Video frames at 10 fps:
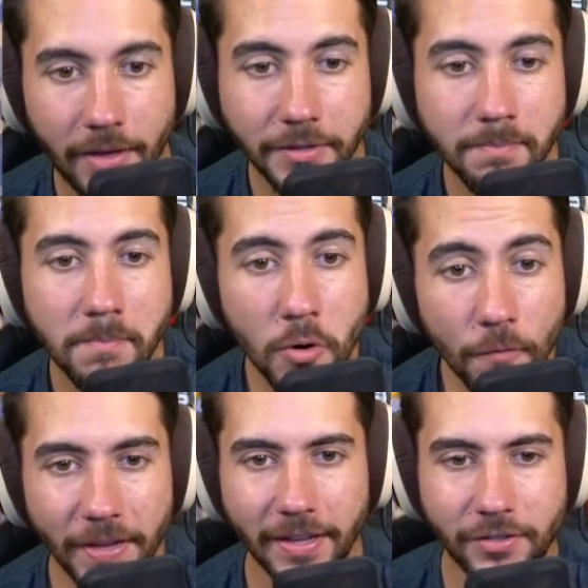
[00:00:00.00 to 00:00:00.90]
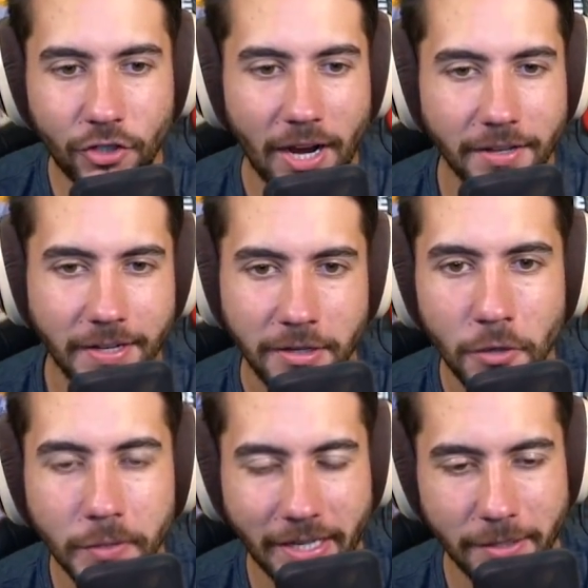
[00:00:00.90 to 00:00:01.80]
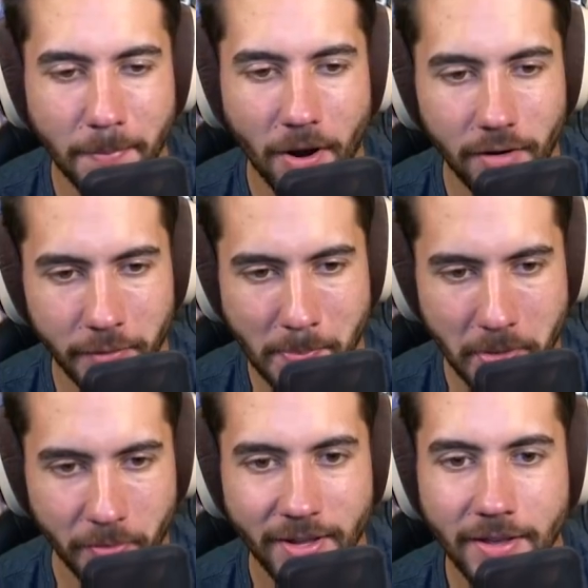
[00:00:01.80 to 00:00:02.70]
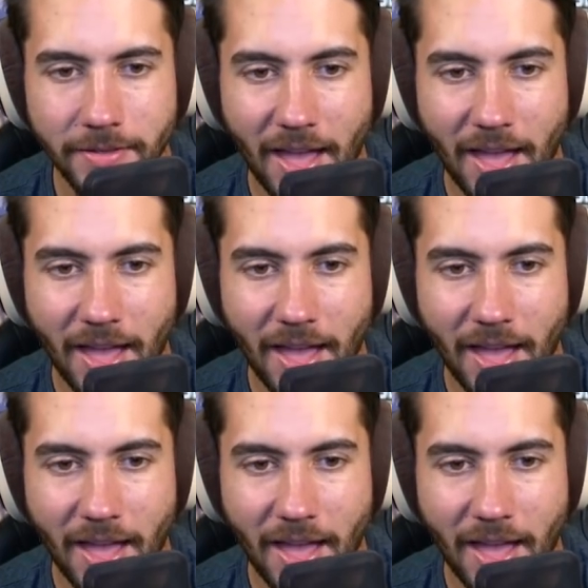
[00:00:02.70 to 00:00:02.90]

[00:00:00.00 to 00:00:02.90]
He's moving his chest and using it as part of his build.